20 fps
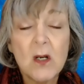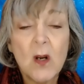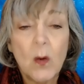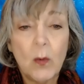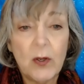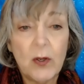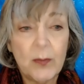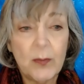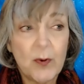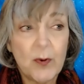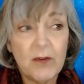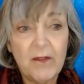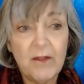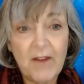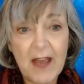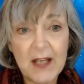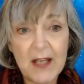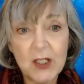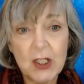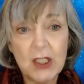with
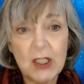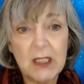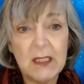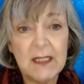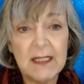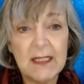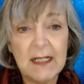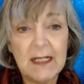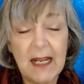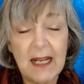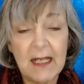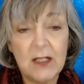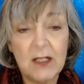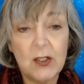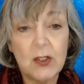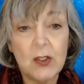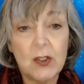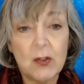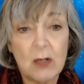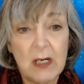professions and
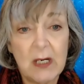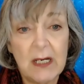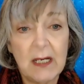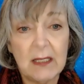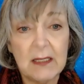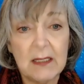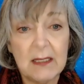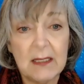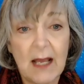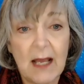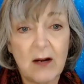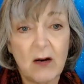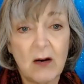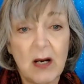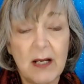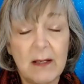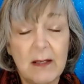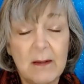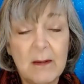industry, et cetera.